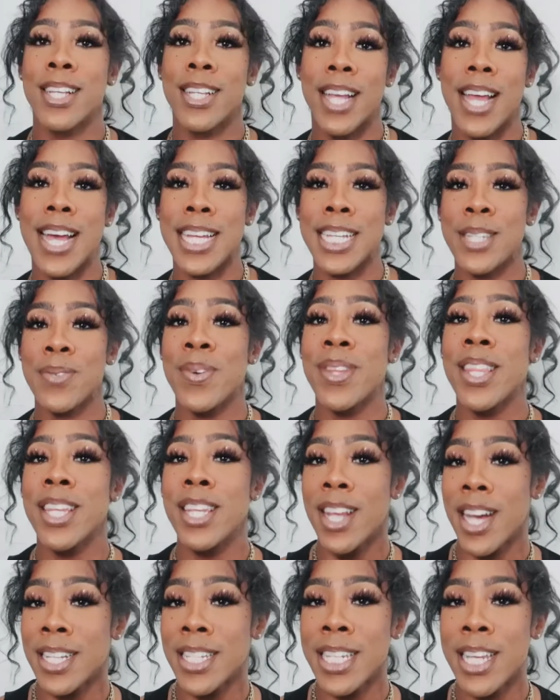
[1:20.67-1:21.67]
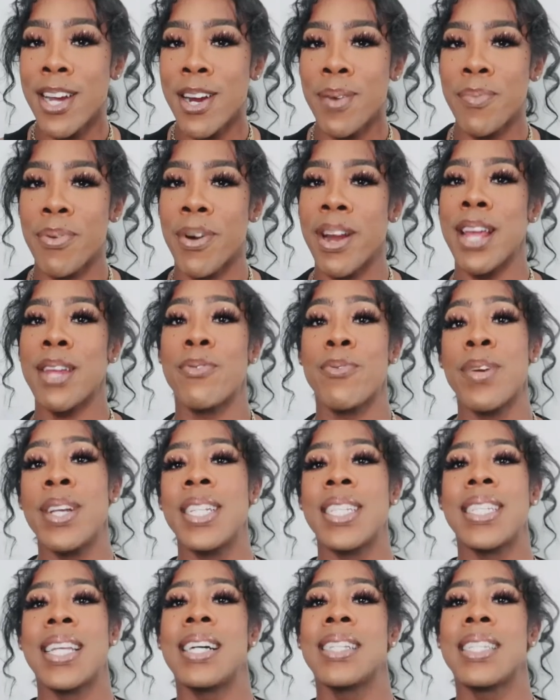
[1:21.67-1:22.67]
Guys, when the Dossier brand
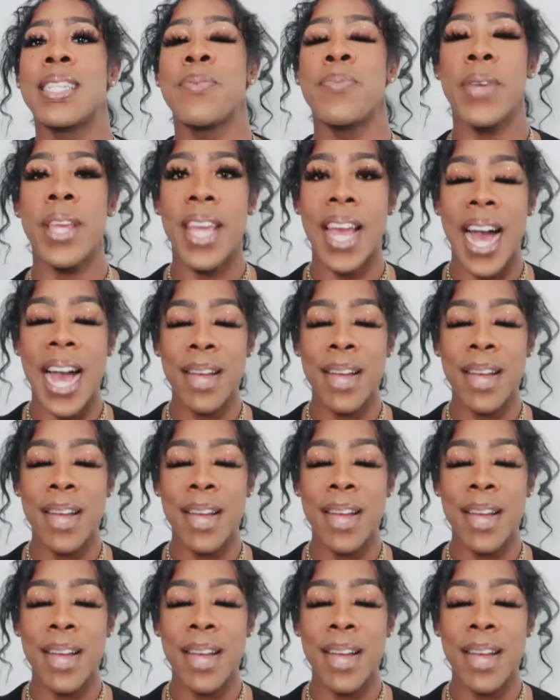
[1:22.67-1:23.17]
reached out to me,